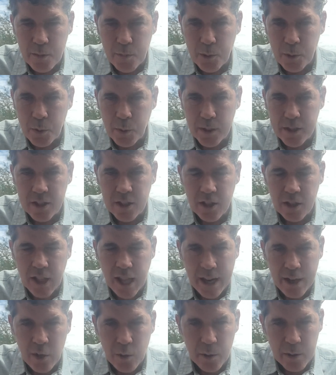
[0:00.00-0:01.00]
between the
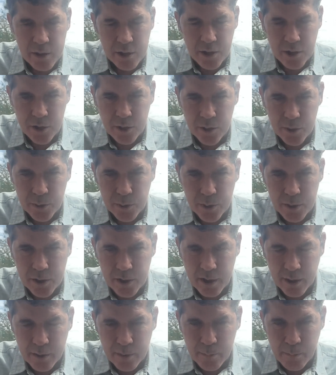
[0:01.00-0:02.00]
language
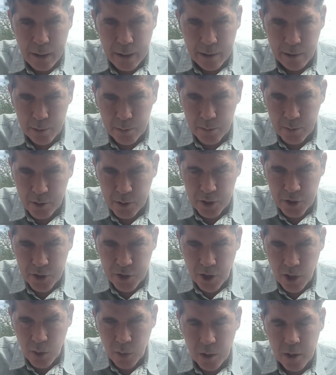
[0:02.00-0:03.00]
used in Parable of the
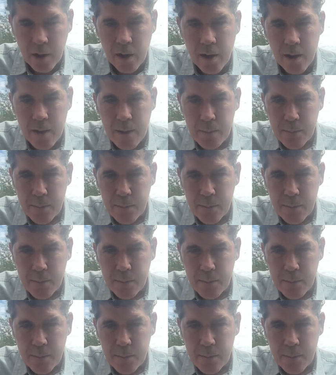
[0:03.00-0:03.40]
Sower